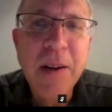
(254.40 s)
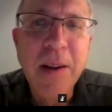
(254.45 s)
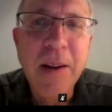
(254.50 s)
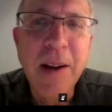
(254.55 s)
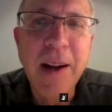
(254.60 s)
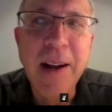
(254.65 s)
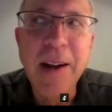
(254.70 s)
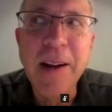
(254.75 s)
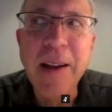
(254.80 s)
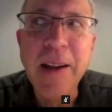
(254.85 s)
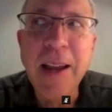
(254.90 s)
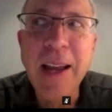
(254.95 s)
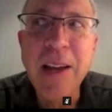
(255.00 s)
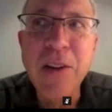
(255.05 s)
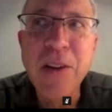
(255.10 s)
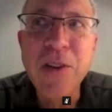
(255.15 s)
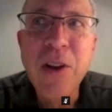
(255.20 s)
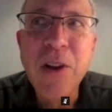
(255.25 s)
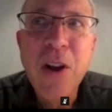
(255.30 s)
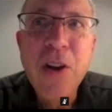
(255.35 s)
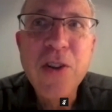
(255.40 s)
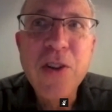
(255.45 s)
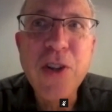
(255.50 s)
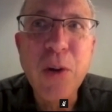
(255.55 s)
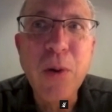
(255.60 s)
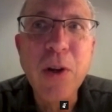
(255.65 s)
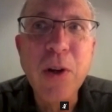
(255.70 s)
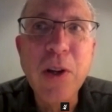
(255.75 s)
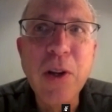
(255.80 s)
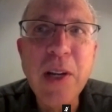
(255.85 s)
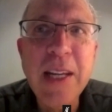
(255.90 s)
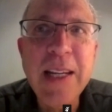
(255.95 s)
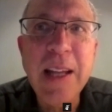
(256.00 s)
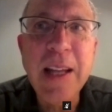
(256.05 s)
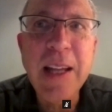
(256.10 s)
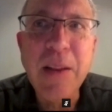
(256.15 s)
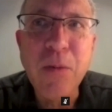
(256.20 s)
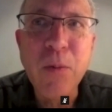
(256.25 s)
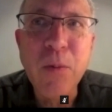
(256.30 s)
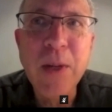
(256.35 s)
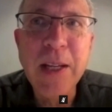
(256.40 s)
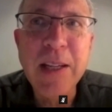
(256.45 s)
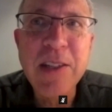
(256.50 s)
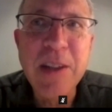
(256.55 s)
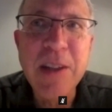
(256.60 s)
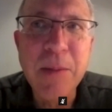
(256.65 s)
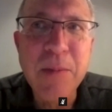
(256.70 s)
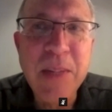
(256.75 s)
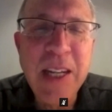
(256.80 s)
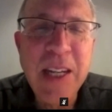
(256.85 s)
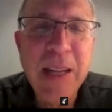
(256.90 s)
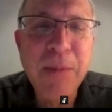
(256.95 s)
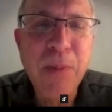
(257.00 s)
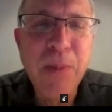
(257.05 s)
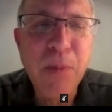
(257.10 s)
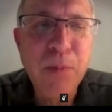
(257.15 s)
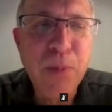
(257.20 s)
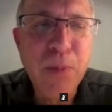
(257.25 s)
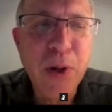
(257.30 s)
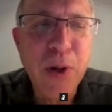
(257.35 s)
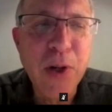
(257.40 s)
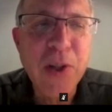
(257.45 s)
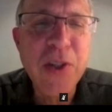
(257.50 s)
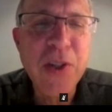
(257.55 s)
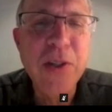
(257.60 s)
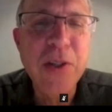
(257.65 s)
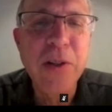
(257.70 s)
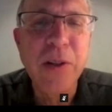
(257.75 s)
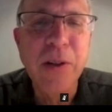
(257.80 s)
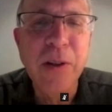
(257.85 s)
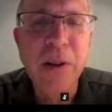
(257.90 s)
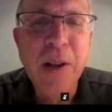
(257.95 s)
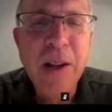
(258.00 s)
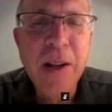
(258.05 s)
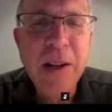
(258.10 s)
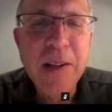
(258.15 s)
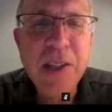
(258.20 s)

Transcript: And so we're looking at really some deep personal,